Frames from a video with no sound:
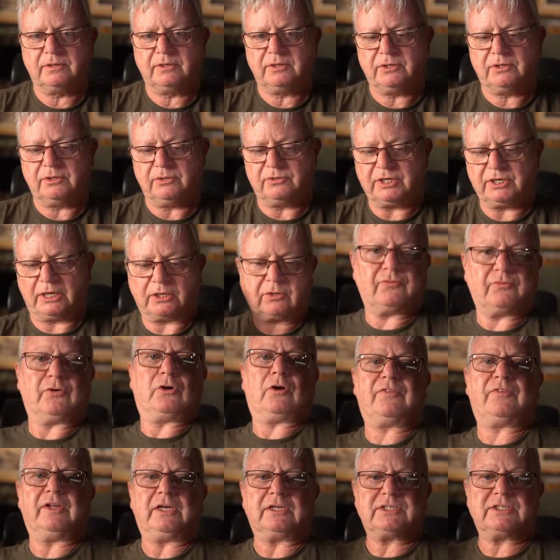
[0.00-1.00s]
you take your foot
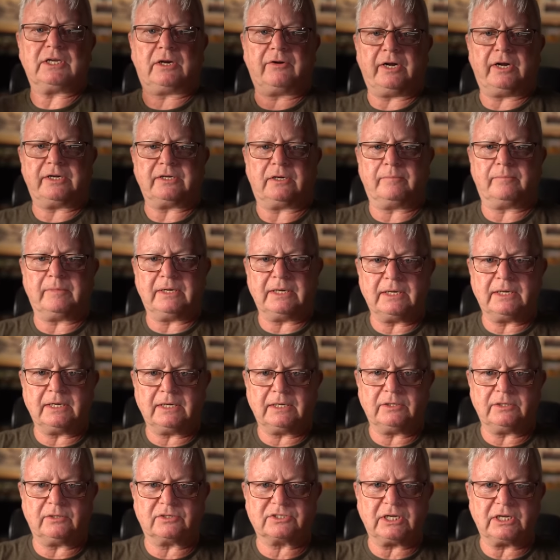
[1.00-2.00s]
off the accelerator. Uh,
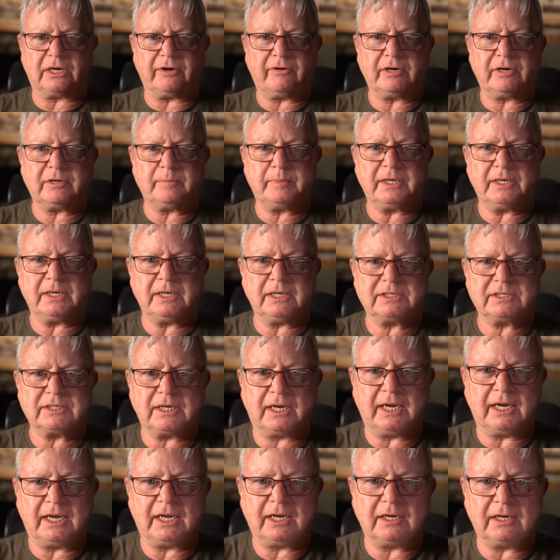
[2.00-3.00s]
you accelerate a bit
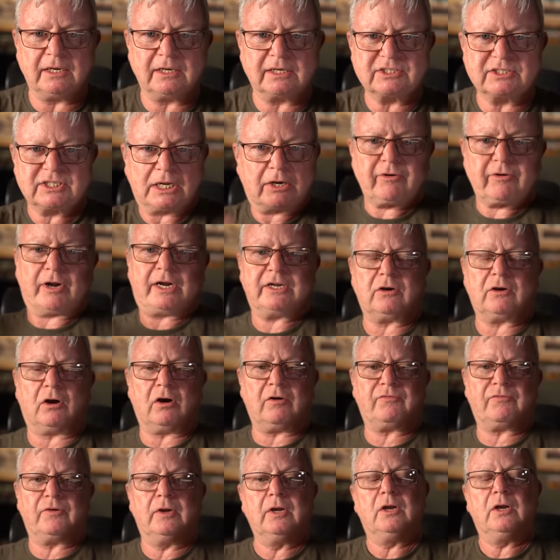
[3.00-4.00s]
and accelerate
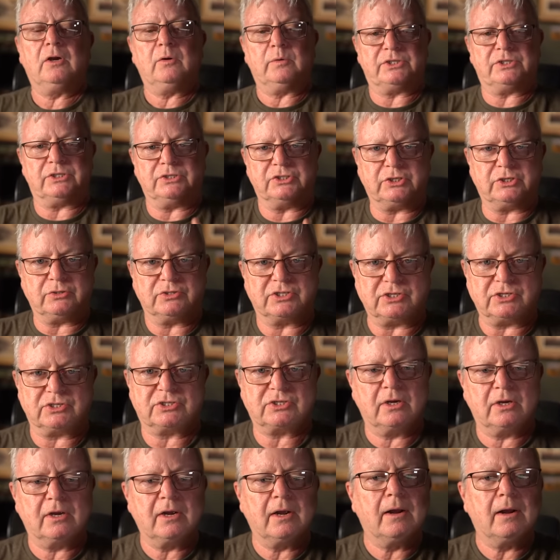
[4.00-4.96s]
off, which induces